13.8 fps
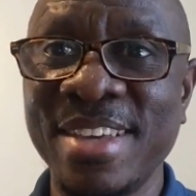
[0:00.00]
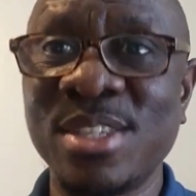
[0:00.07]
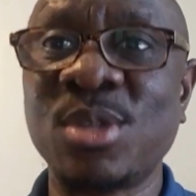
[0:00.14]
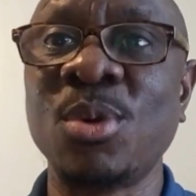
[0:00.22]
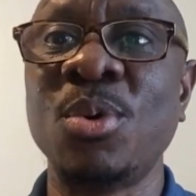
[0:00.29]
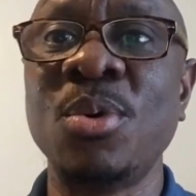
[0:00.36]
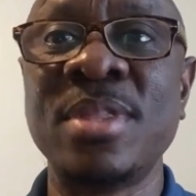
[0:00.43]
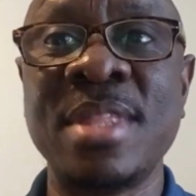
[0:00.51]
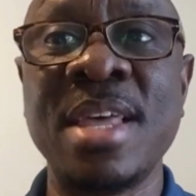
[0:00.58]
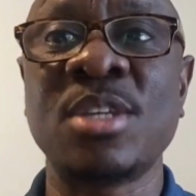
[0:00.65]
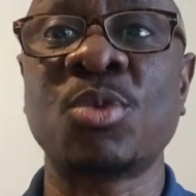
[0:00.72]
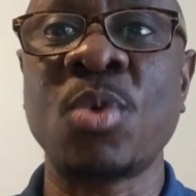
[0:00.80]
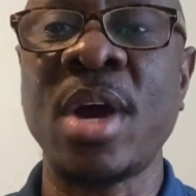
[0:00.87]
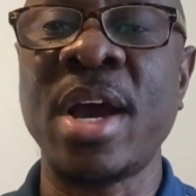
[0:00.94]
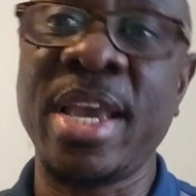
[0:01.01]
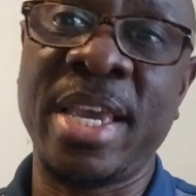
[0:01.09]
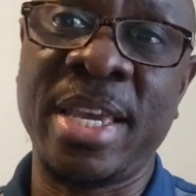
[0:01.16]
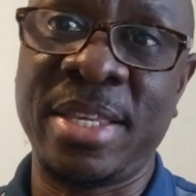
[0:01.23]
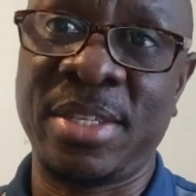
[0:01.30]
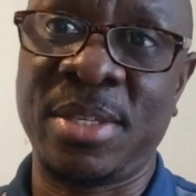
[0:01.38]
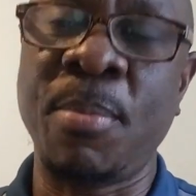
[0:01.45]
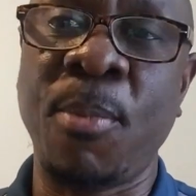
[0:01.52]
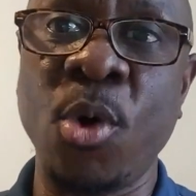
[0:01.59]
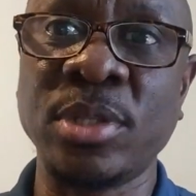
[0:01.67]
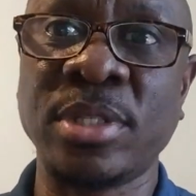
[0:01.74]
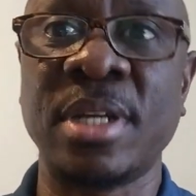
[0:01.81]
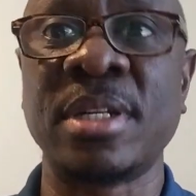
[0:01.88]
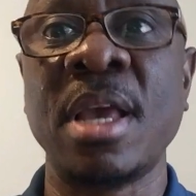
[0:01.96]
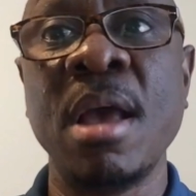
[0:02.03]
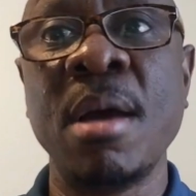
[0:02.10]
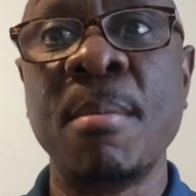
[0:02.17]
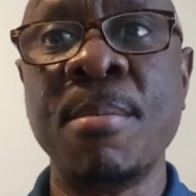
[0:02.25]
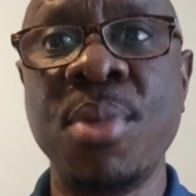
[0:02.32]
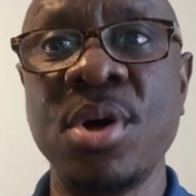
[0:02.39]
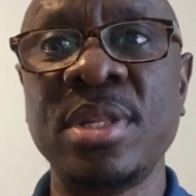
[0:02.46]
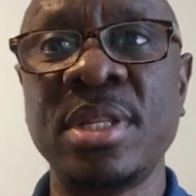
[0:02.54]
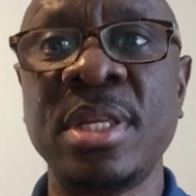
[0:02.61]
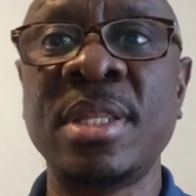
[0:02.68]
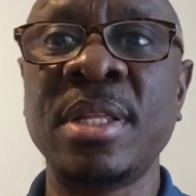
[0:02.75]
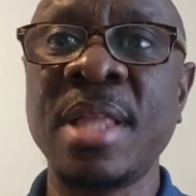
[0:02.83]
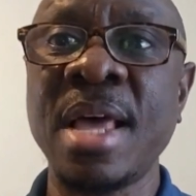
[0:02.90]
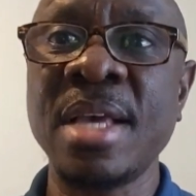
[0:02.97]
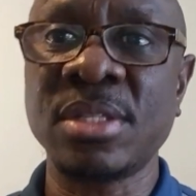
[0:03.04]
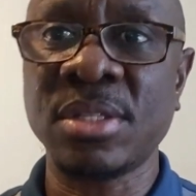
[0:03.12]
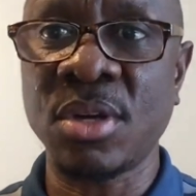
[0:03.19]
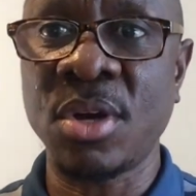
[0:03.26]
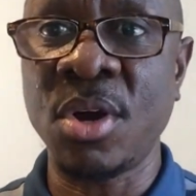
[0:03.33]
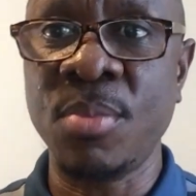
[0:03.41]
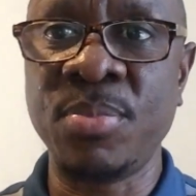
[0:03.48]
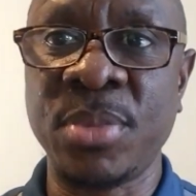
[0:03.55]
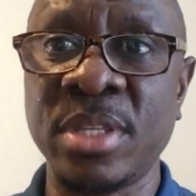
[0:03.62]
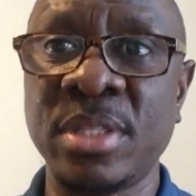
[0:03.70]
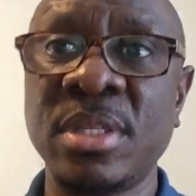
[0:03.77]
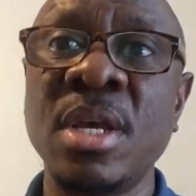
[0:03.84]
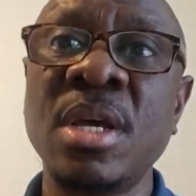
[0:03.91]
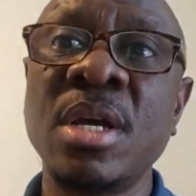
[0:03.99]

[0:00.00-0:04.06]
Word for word: So that's why it is important. But in the last update,